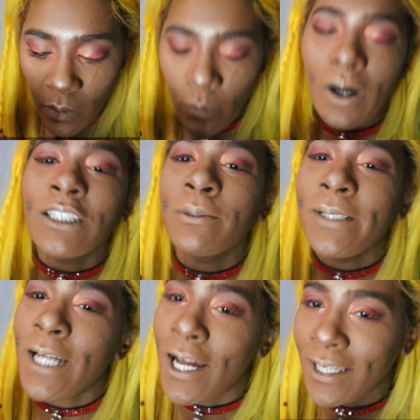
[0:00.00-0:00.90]
Watch me
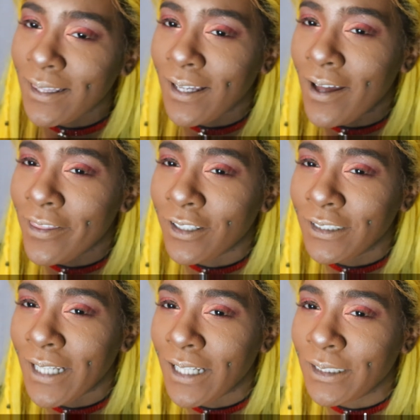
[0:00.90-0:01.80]
not get the other
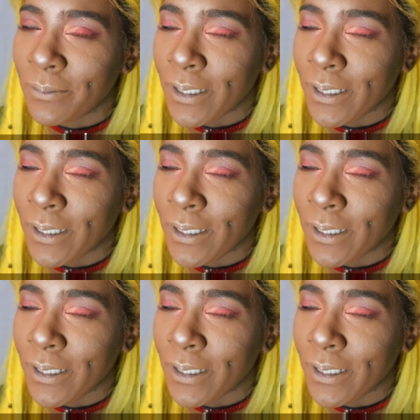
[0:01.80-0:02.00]
side to be